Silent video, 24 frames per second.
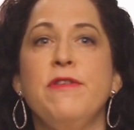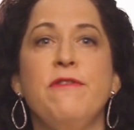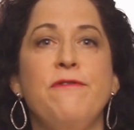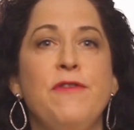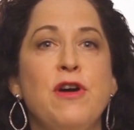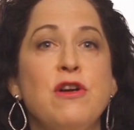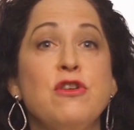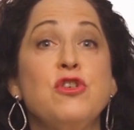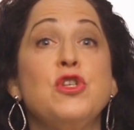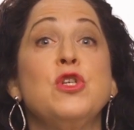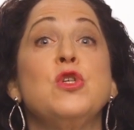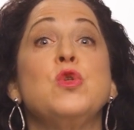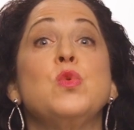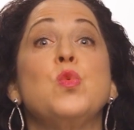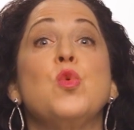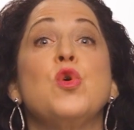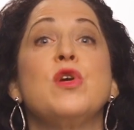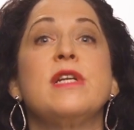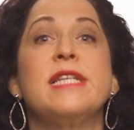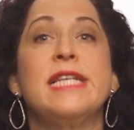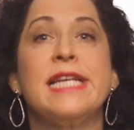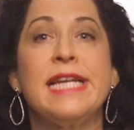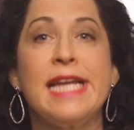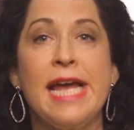of the functions
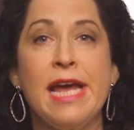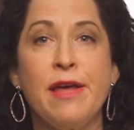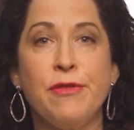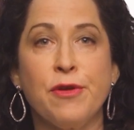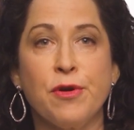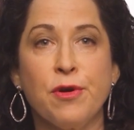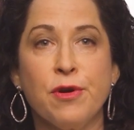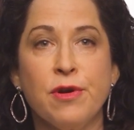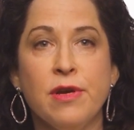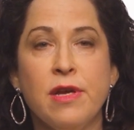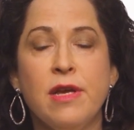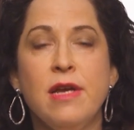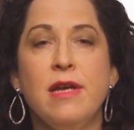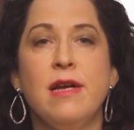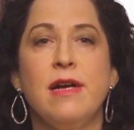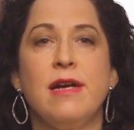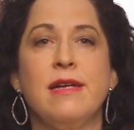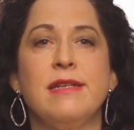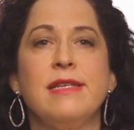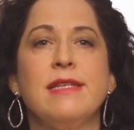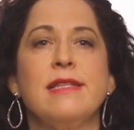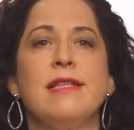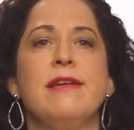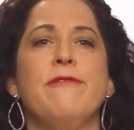work together
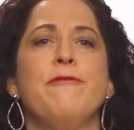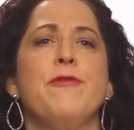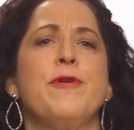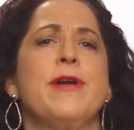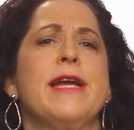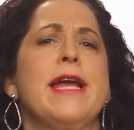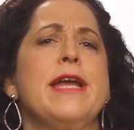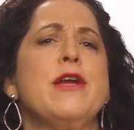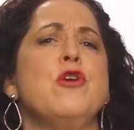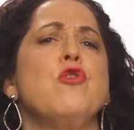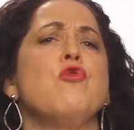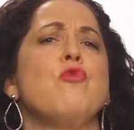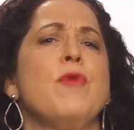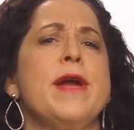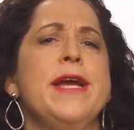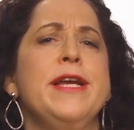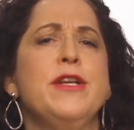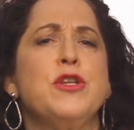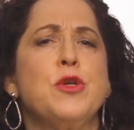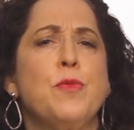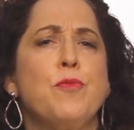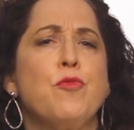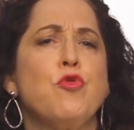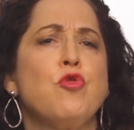on delivering a
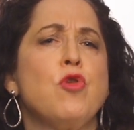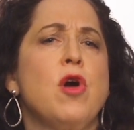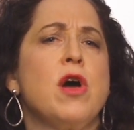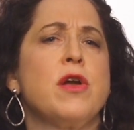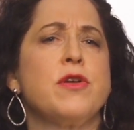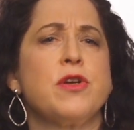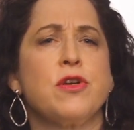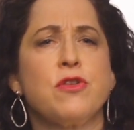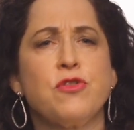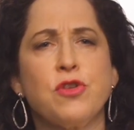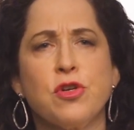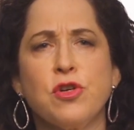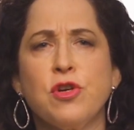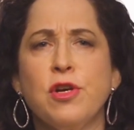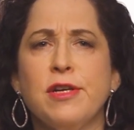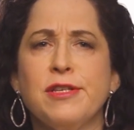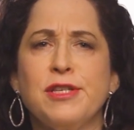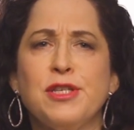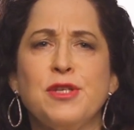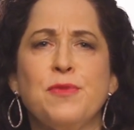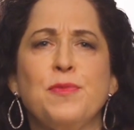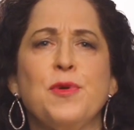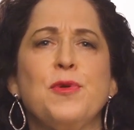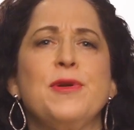great product
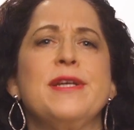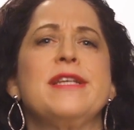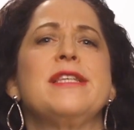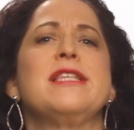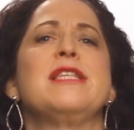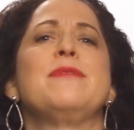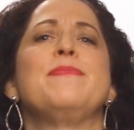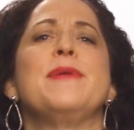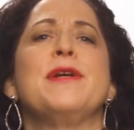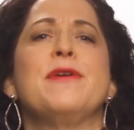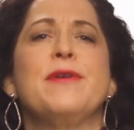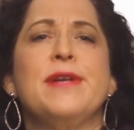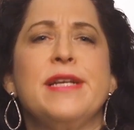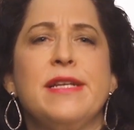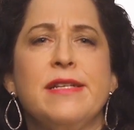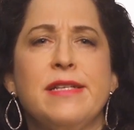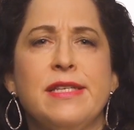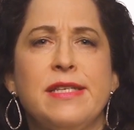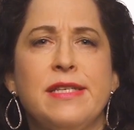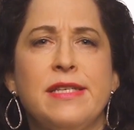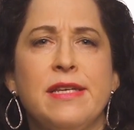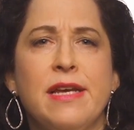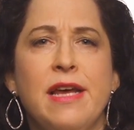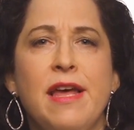customer
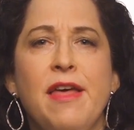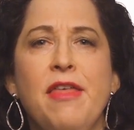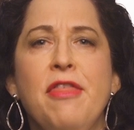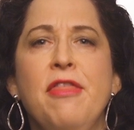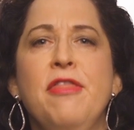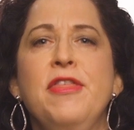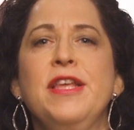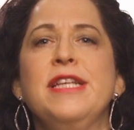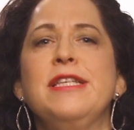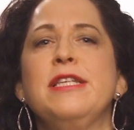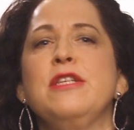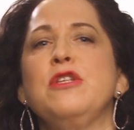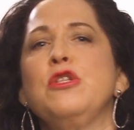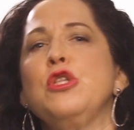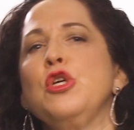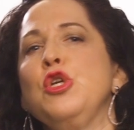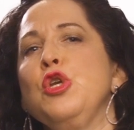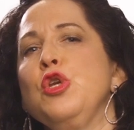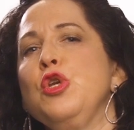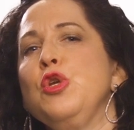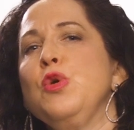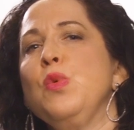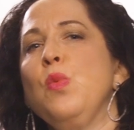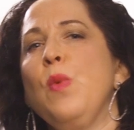experience. This is the
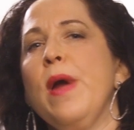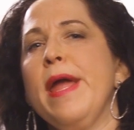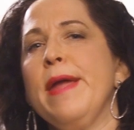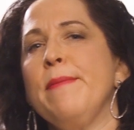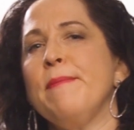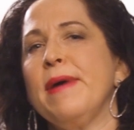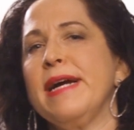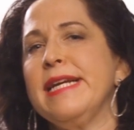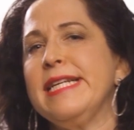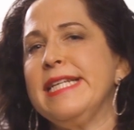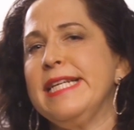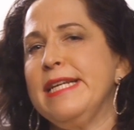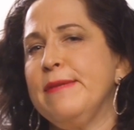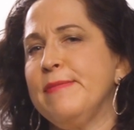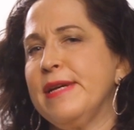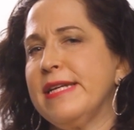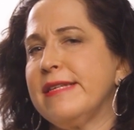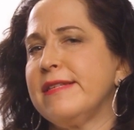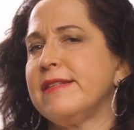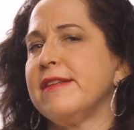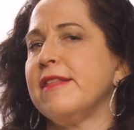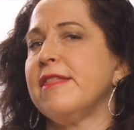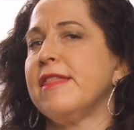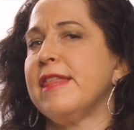new way my team
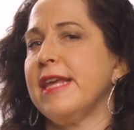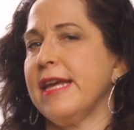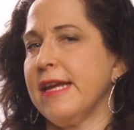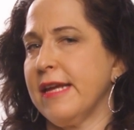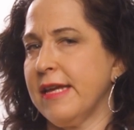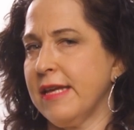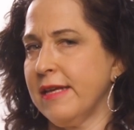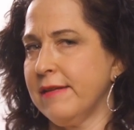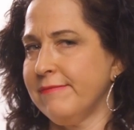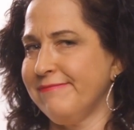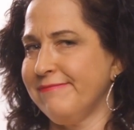has to think."